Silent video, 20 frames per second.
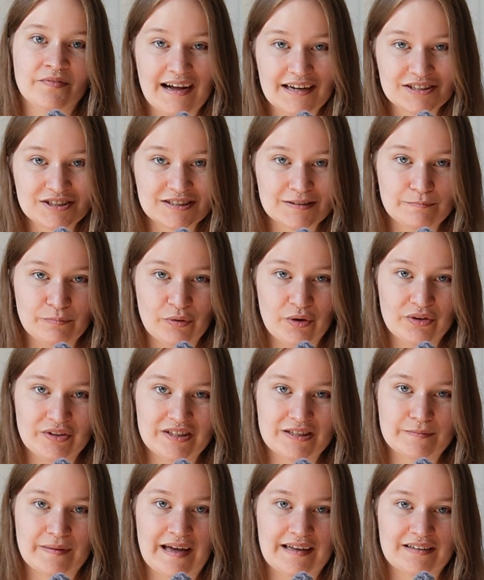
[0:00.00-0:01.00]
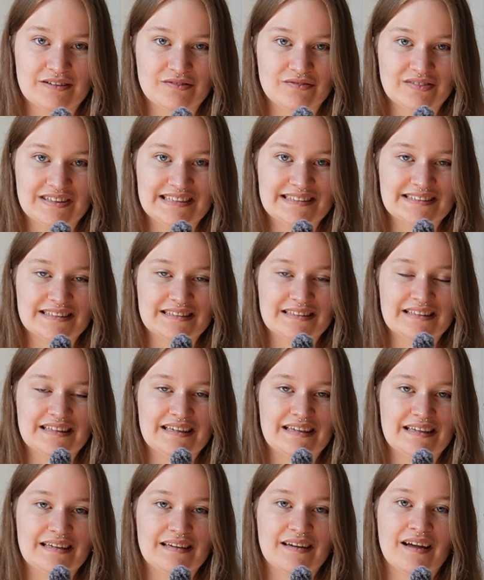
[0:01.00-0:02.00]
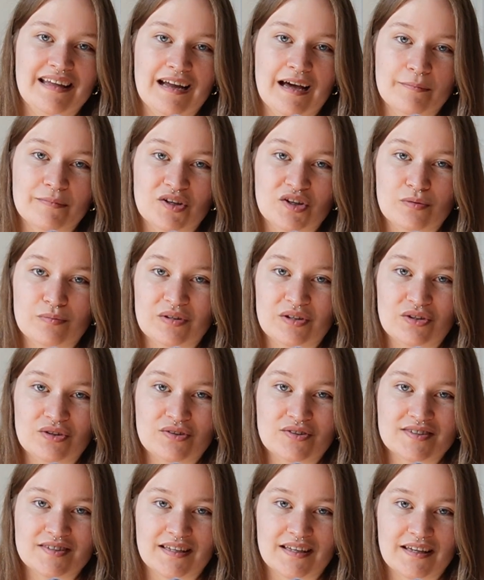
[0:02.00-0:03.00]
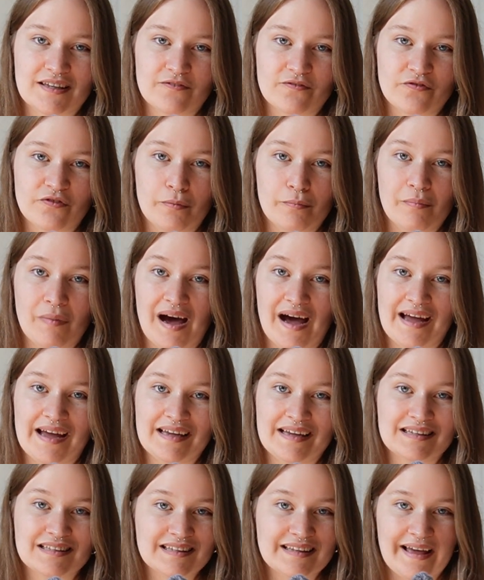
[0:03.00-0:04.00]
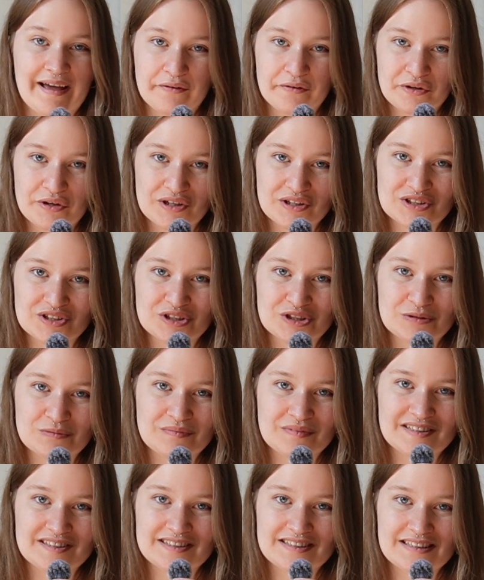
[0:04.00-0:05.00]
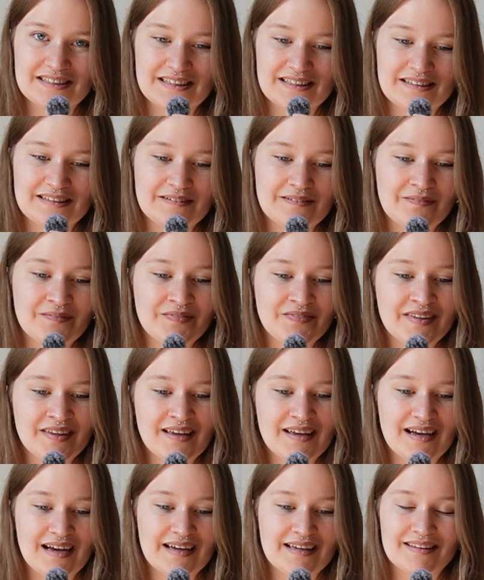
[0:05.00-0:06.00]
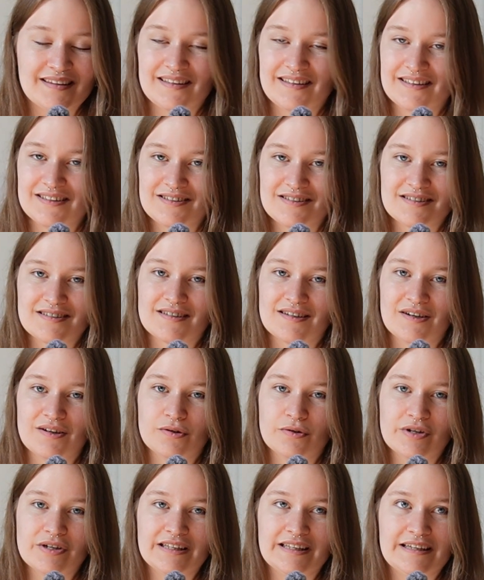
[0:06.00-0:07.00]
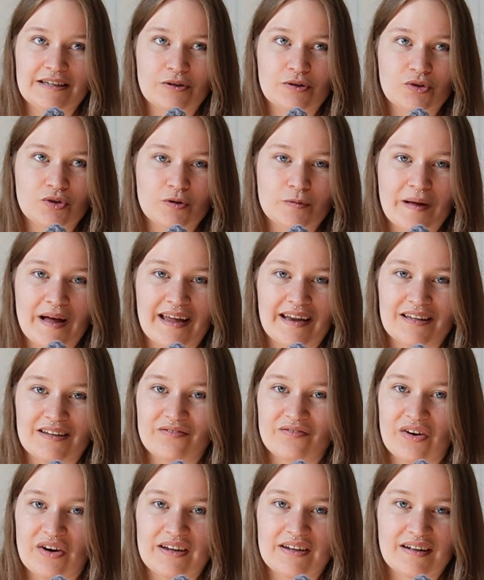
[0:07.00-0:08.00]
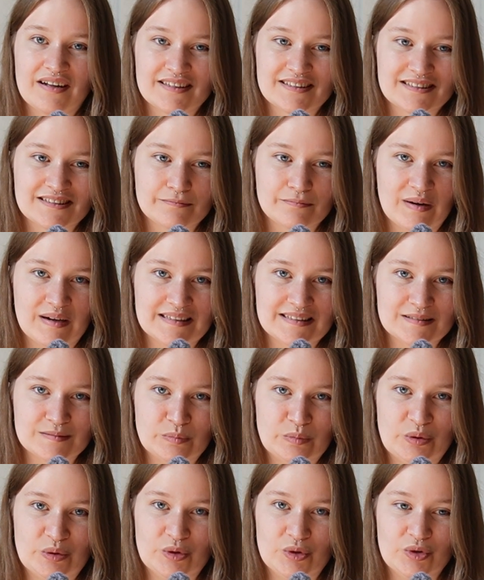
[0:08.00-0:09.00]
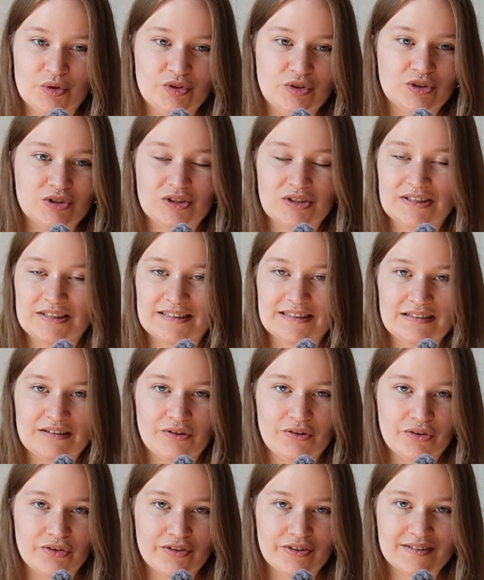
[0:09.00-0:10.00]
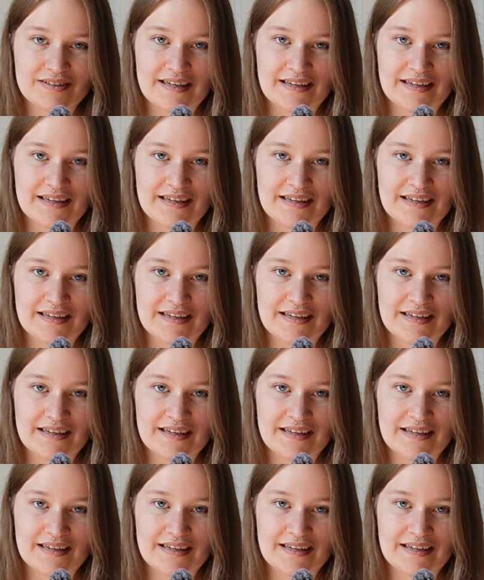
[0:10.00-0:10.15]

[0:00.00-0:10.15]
I actually bought this pattern recently, and I'm going to be using it for my clown costume this year. I think it's a really cool pattern, very customizable. You should see all the